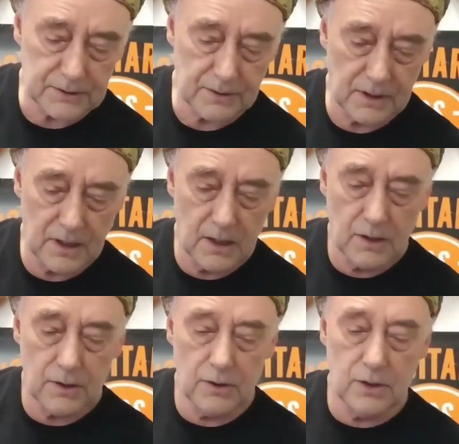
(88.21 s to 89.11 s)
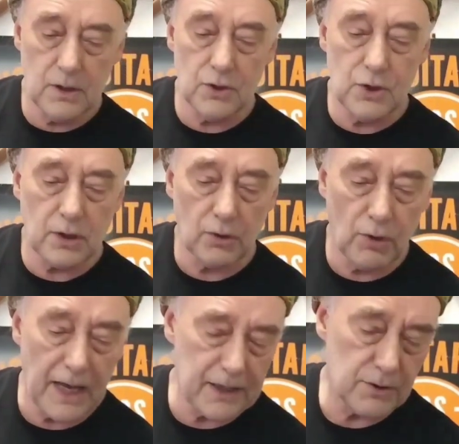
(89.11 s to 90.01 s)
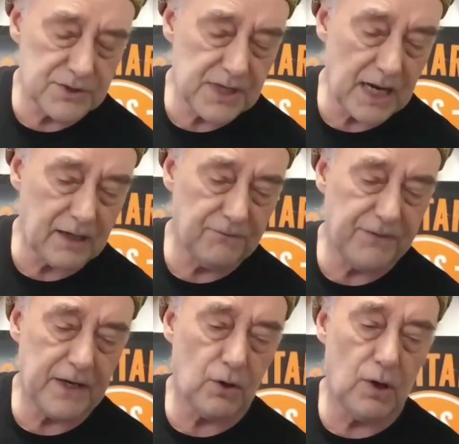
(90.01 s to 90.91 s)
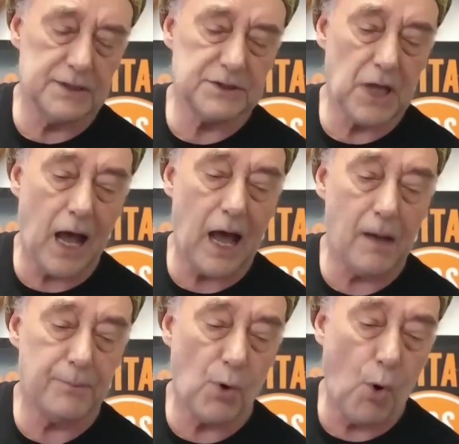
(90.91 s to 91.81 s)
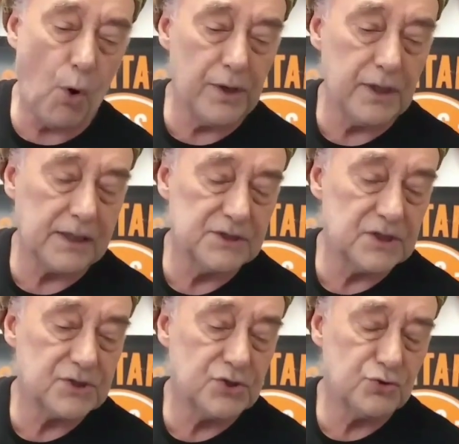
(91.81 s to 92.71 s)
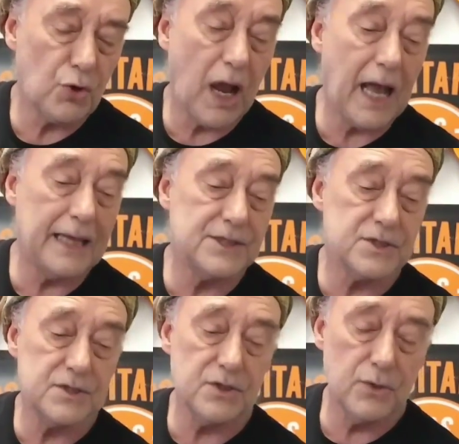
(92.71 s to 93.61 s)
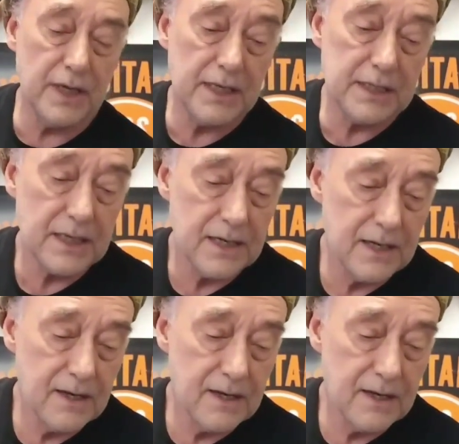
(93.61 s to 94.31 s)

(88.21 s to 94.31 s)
You can lay your 2nd finger on top, or you can just try to do it